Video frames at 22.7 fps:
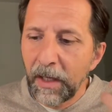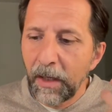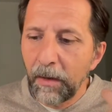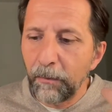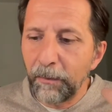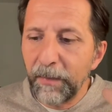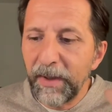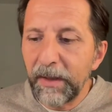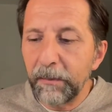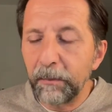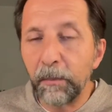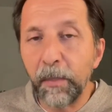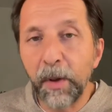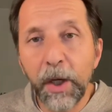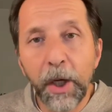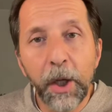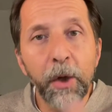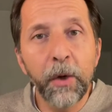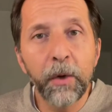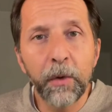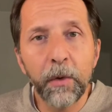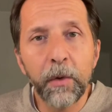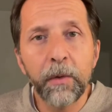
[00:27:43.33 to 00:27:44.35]
big
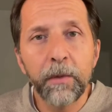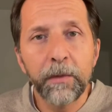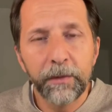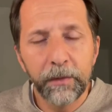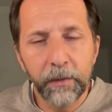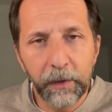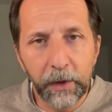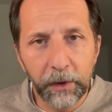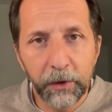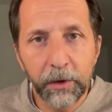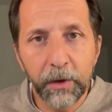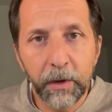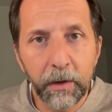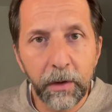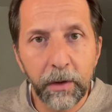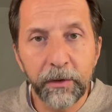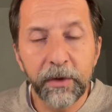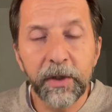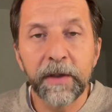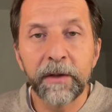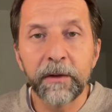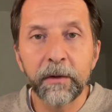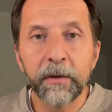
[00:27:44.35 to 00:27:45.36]
blow to the
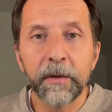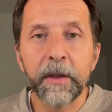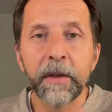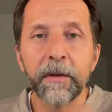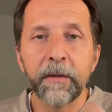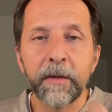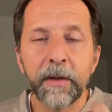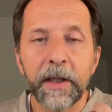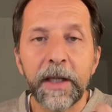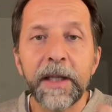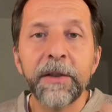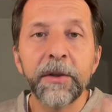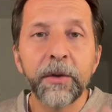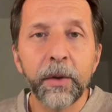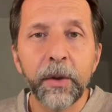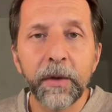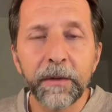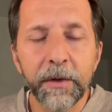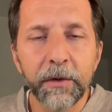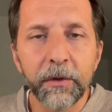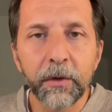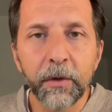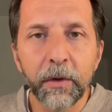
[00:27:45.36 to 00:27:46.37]
church and to the history of
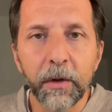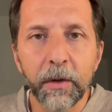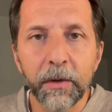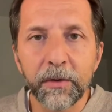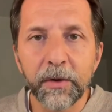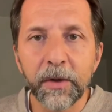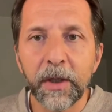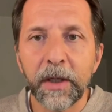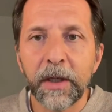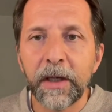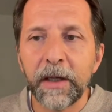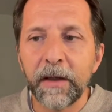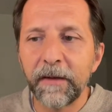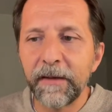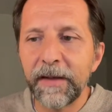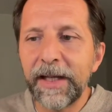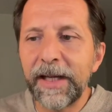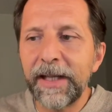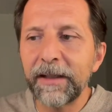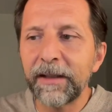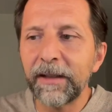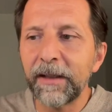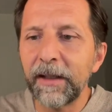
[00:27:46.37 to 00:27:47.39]
the church
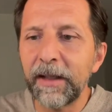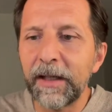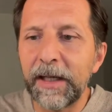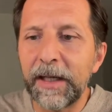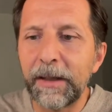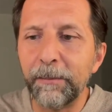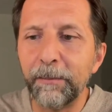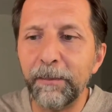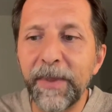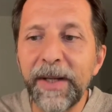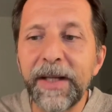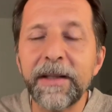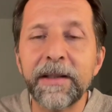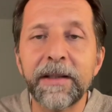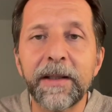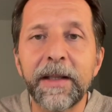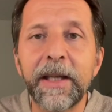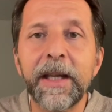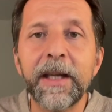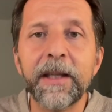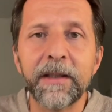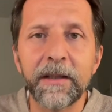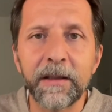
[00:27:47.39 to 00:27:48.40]
that a big
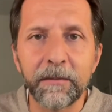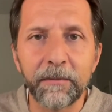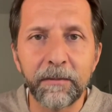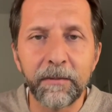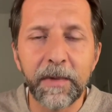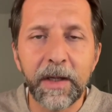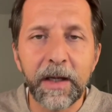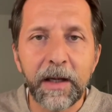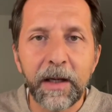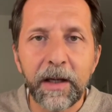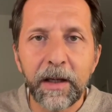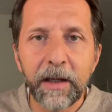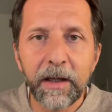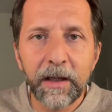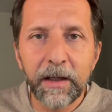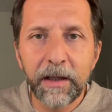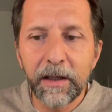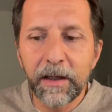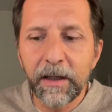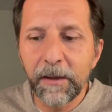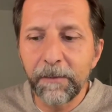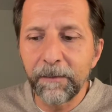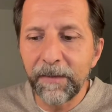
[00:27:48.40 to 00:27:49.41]
schism
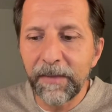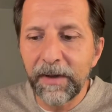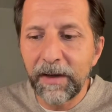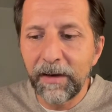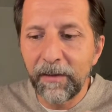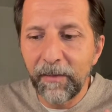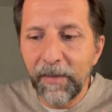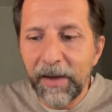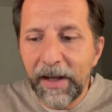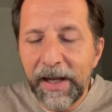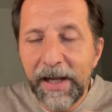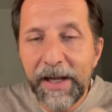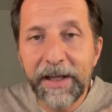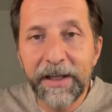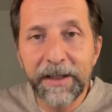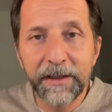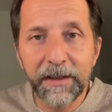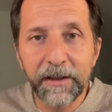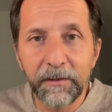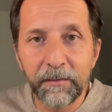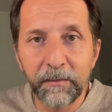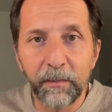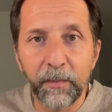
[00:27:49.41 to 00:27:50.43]
uh,
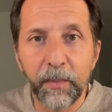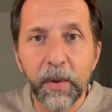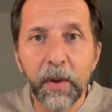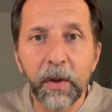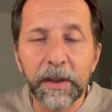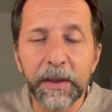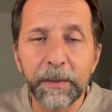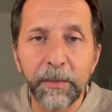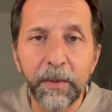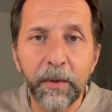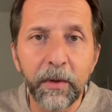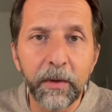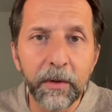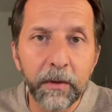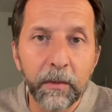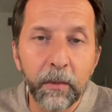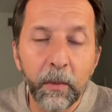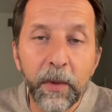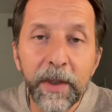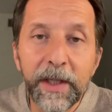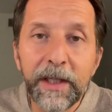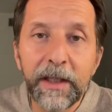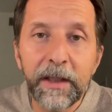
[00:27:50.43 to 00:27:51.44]
has brought upon.
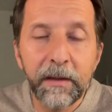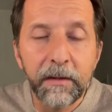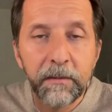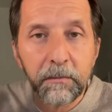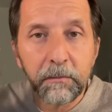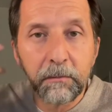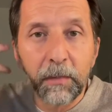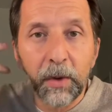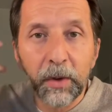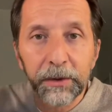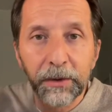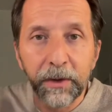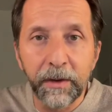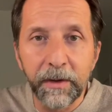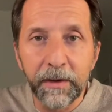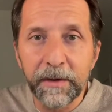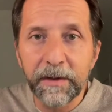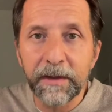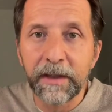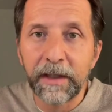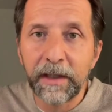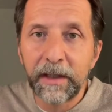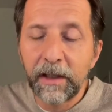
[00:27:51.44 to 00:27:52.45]
We
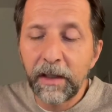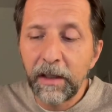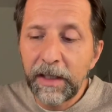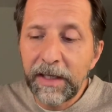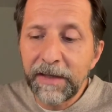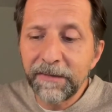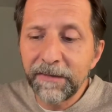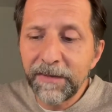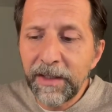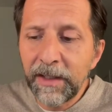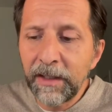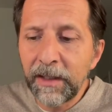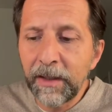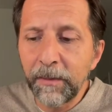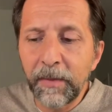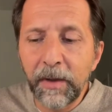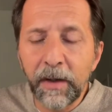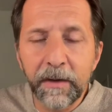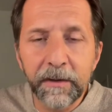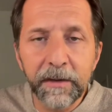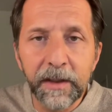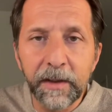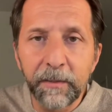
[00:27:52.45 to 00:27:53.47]
moderns can think
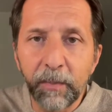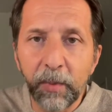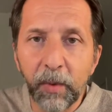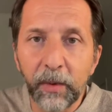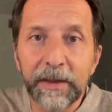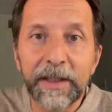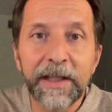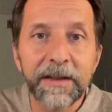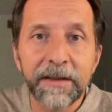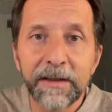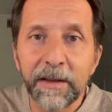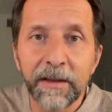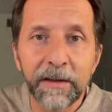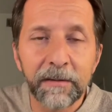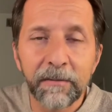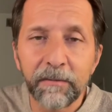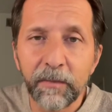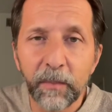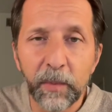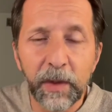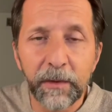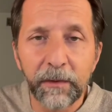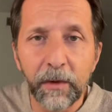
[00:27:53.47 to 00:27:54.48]
about the Protestant
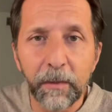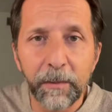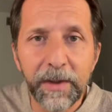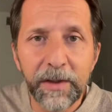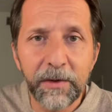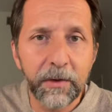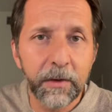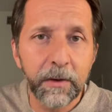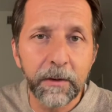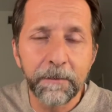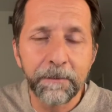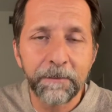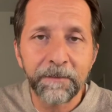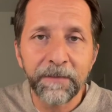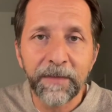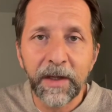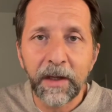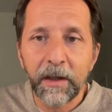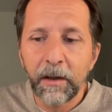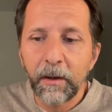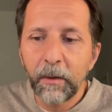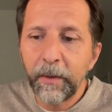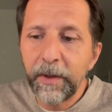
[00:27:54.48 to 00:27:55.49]
Reformation,
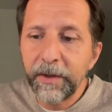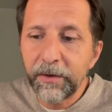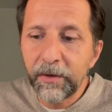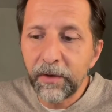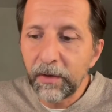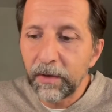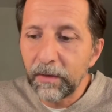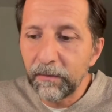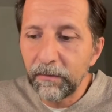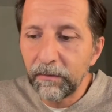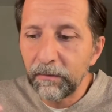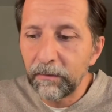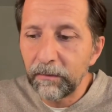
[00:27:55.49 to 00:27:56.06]
which